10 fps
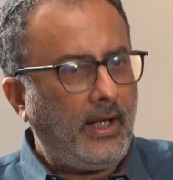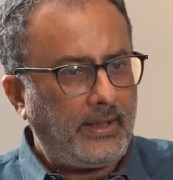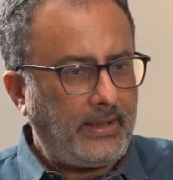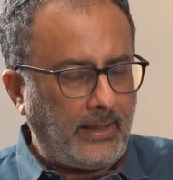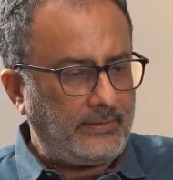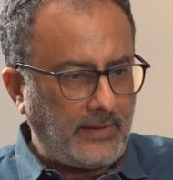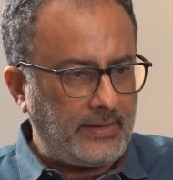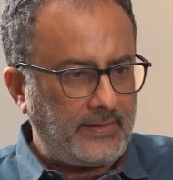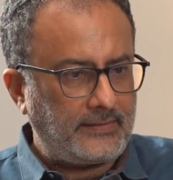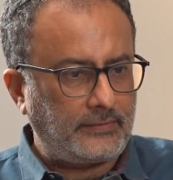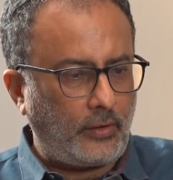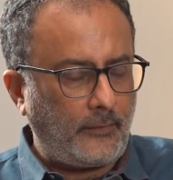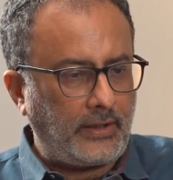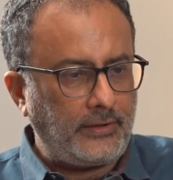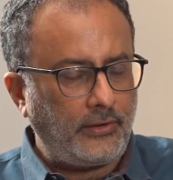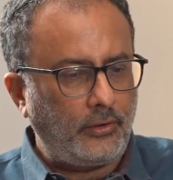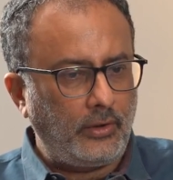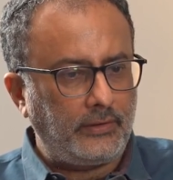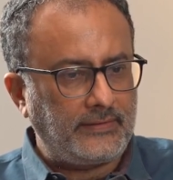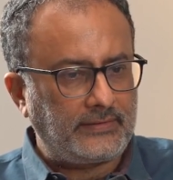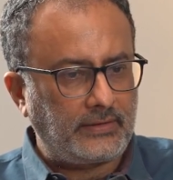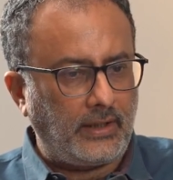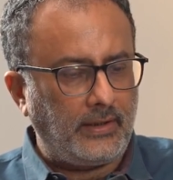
Again, I'll just sort of continue on this